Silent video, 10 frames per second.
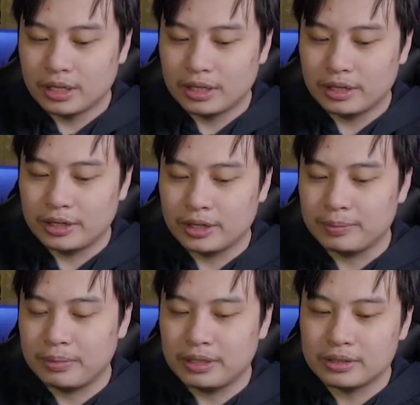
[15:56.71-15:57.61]

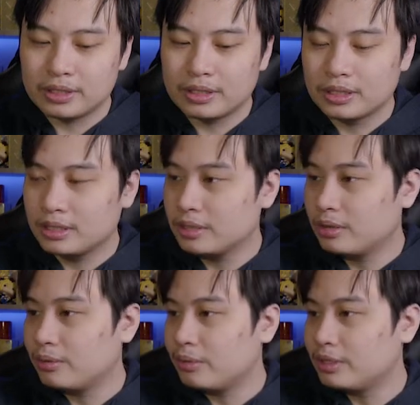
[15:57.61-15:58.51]
another Punk,
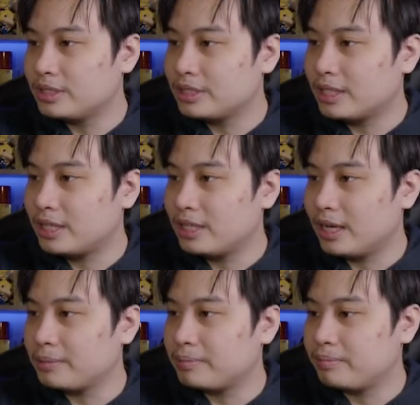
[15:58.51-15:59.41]
one
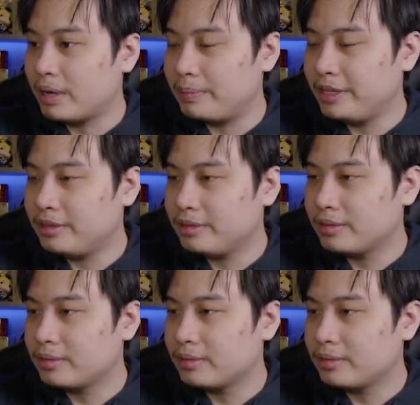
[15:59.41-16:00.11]
Starlight Papillon,